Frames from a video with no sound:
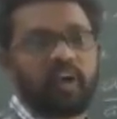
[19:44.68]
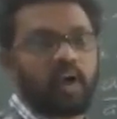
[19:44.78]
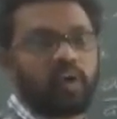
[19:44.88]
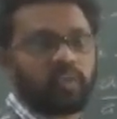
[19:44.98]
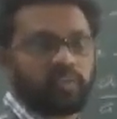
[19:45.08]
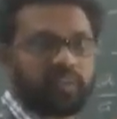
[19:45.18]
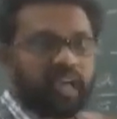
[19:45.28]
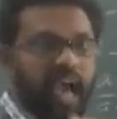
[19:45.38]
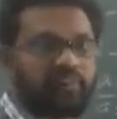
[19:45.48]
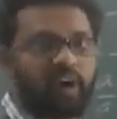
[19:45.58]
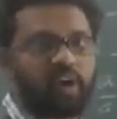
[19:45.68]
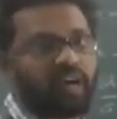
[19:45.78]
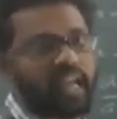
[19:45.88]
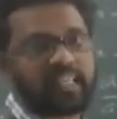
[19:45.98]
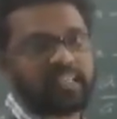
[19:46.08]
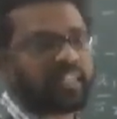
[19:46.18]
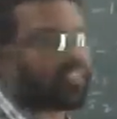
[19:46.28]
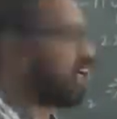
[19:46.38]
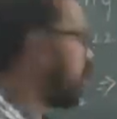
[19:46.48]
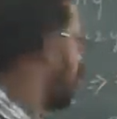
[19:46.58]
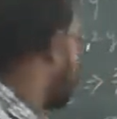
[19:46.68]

How? We have already said that